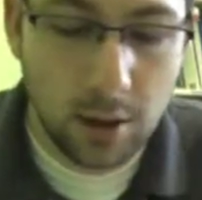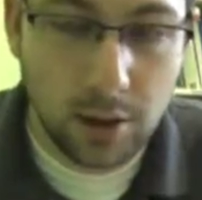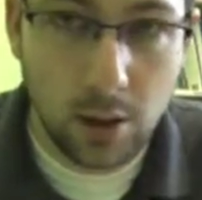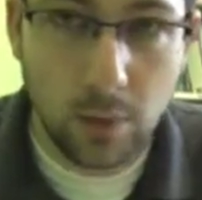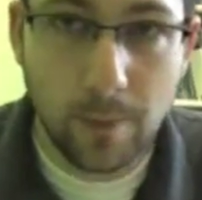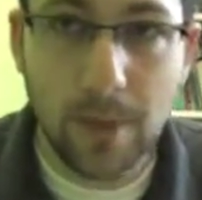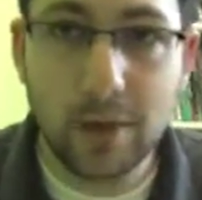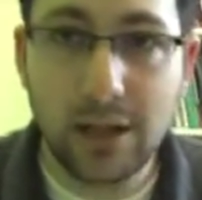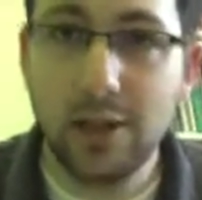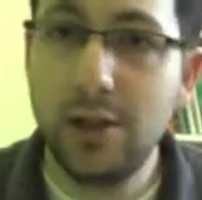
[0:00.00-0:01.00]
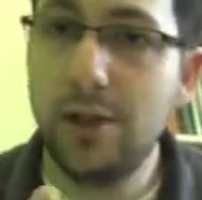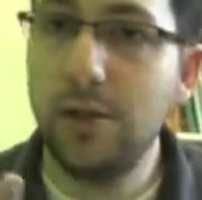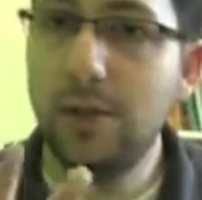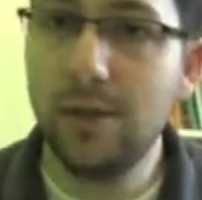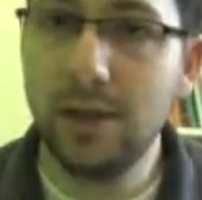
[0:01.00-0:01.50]
So there's actually
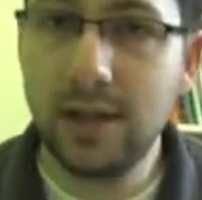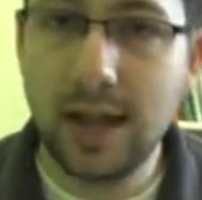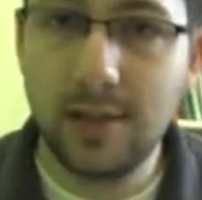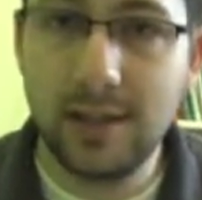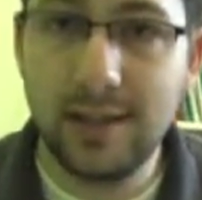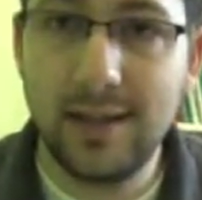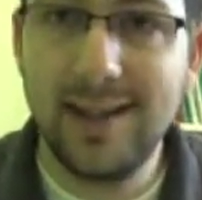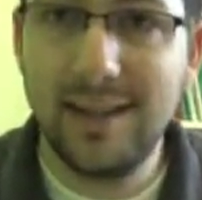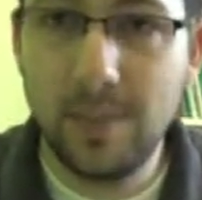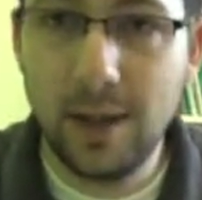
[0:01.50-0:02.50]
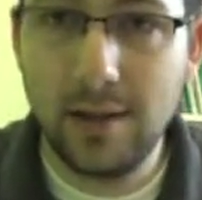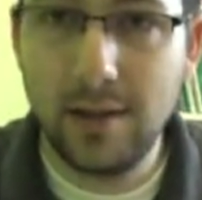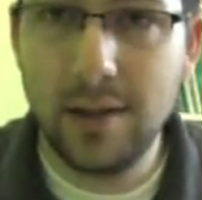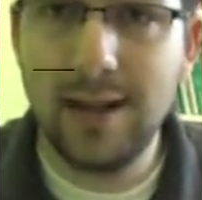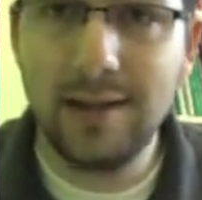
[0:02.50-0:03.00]
two different types. I said
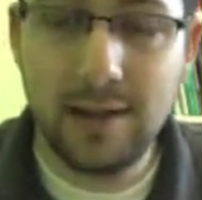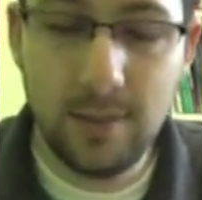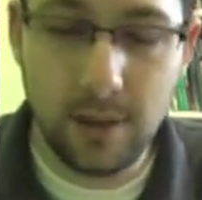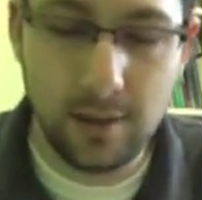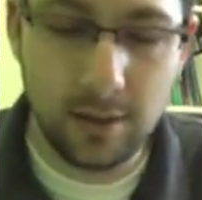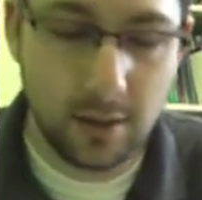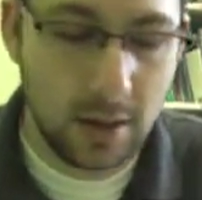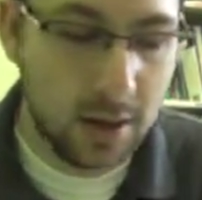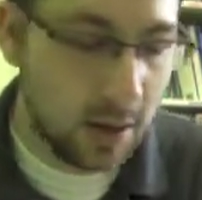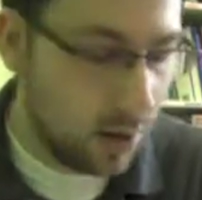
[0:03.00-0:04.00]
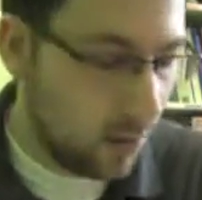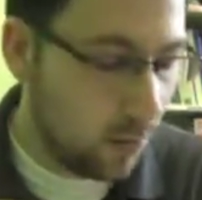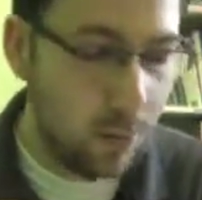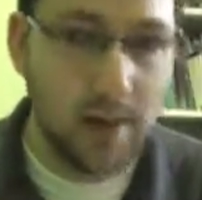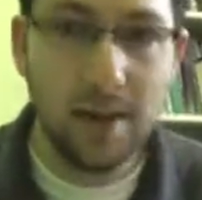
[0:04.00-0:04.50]
independent and dependent.
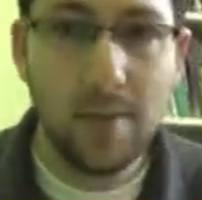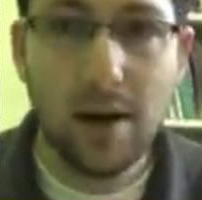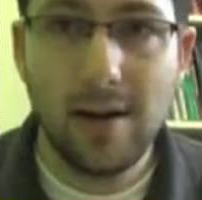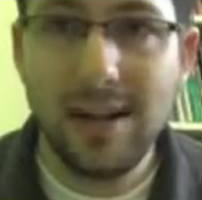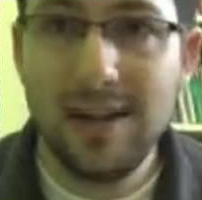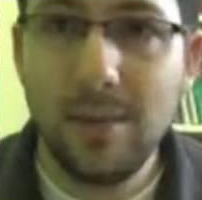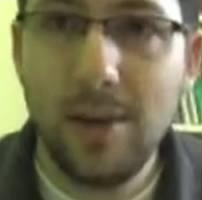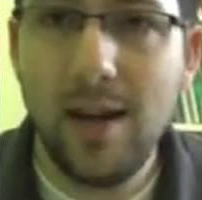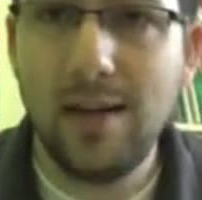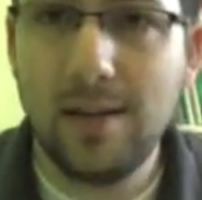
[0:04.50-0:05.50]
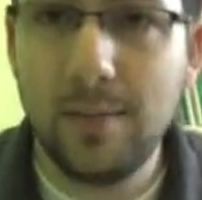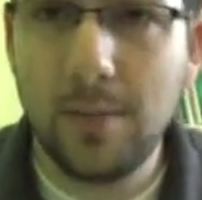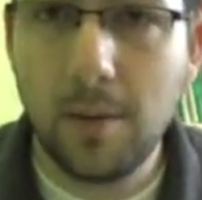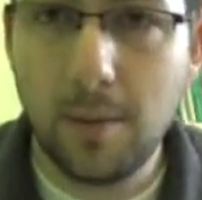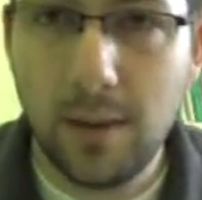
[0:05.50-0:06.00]
When we think about independent
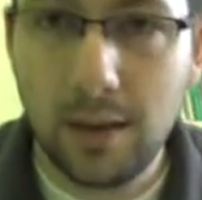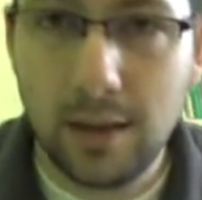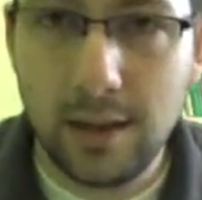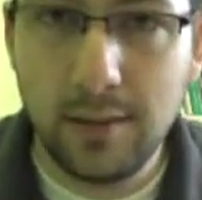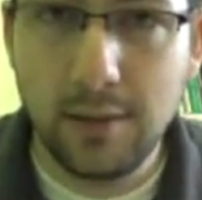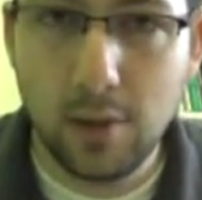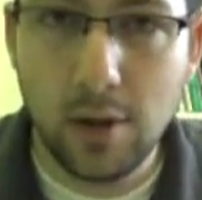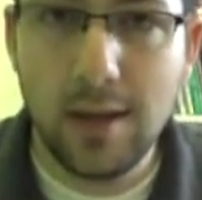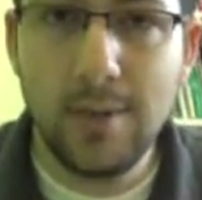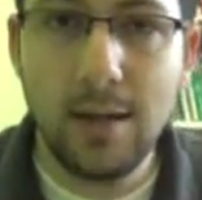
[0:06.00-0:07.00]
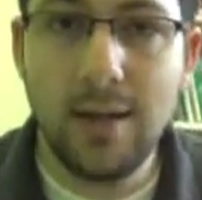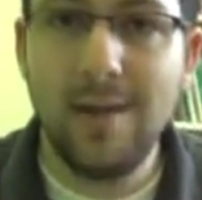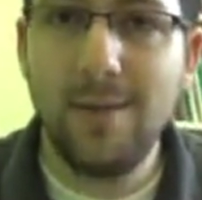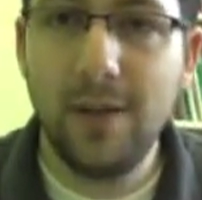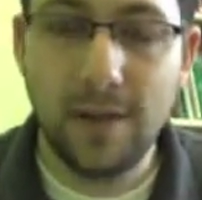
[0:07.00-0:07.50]
probability or
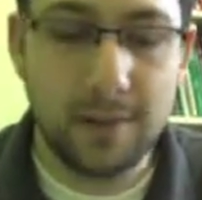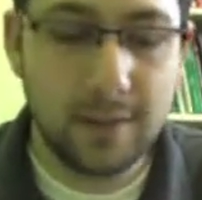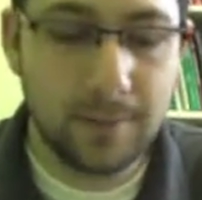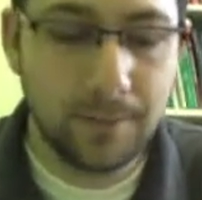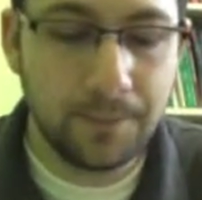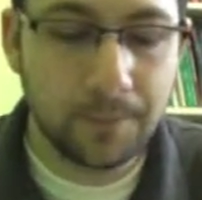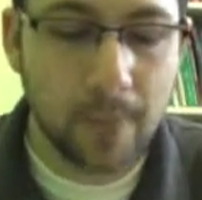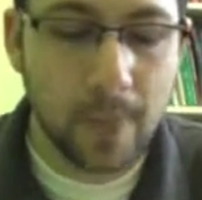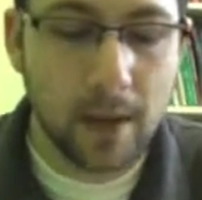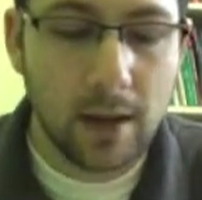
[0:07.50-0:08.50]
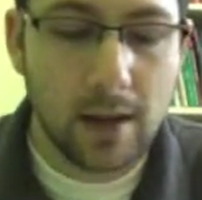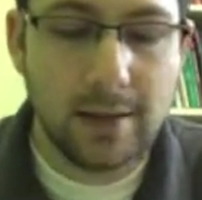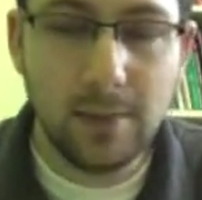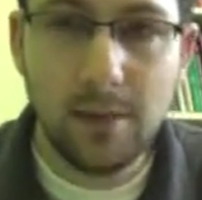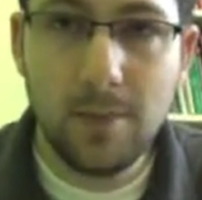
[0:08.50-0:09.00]
independent events,
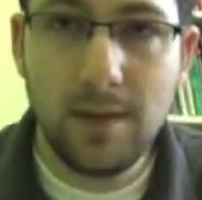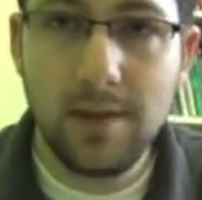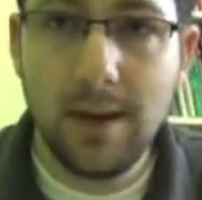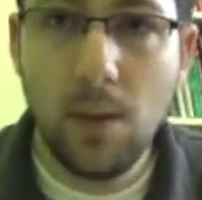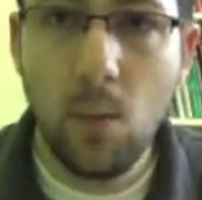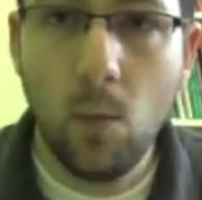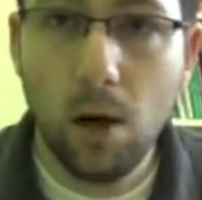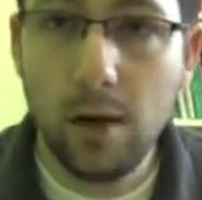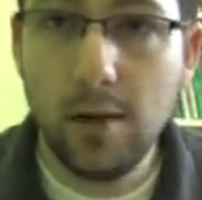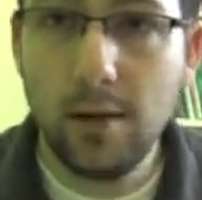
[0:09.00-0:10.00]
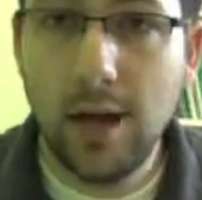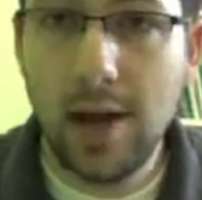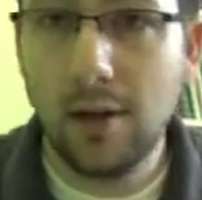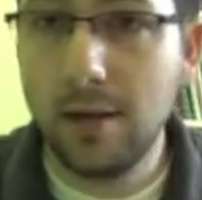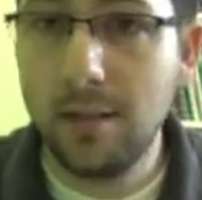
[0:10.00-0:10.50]
it simply means that one
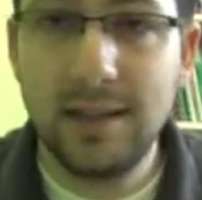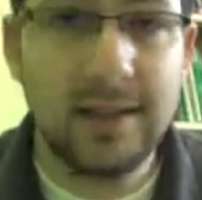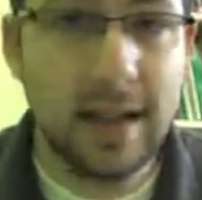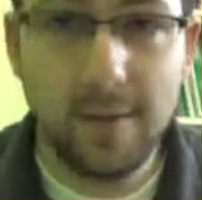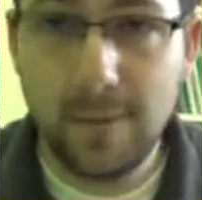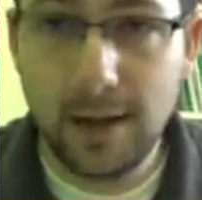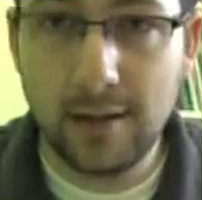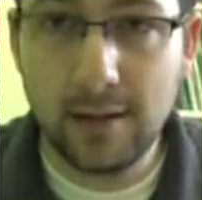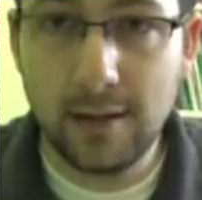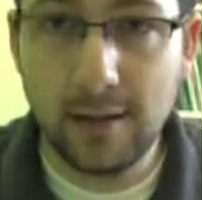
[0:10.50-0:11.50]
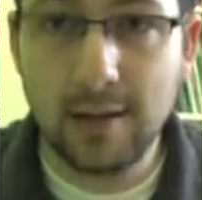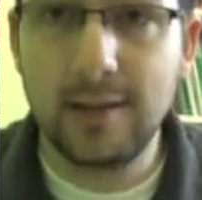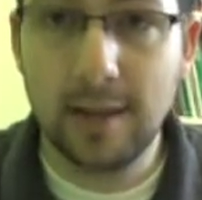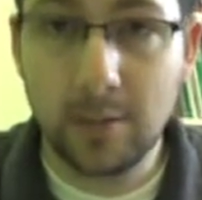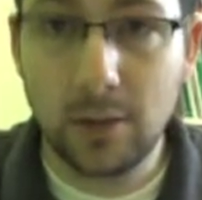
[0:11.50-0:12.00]
outcome does not affect the
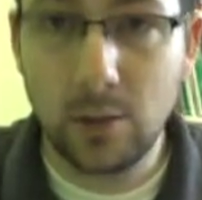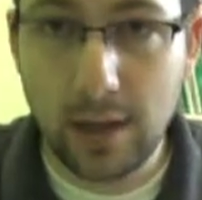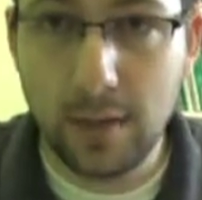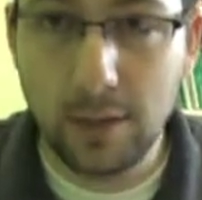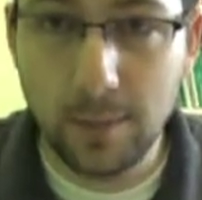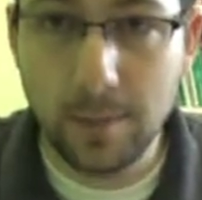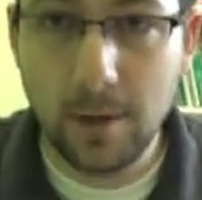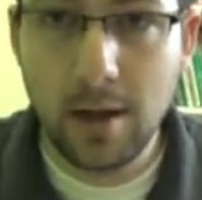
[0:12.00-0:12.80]
subsequent outcome.